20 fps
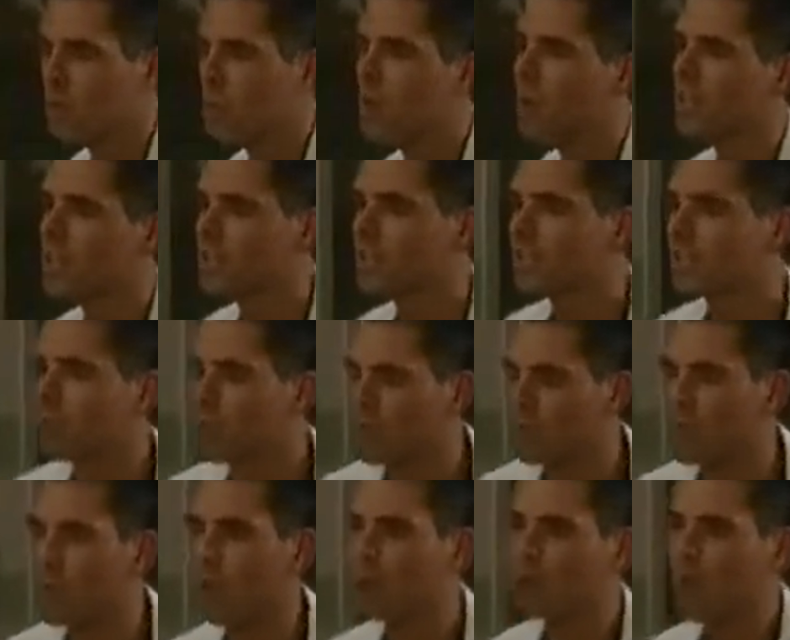what you did was
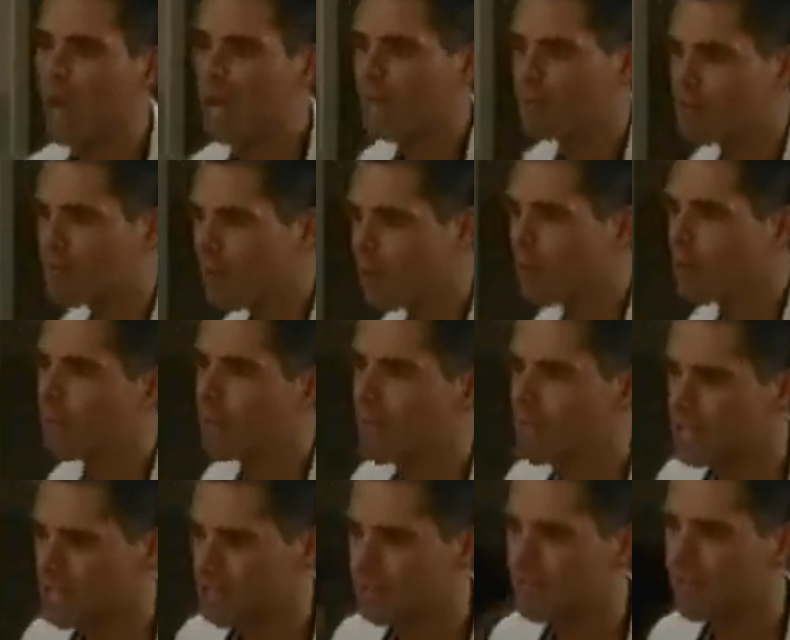pull rank in front of the
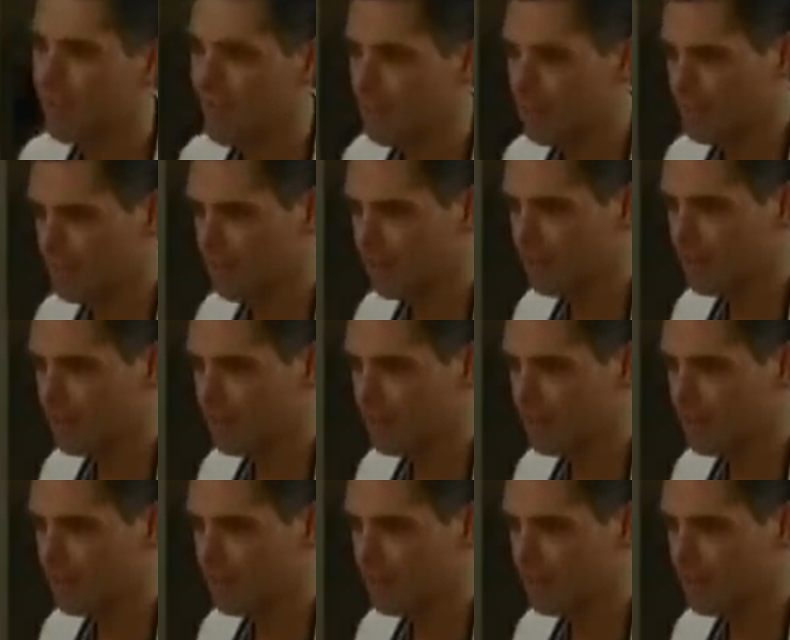patient's family.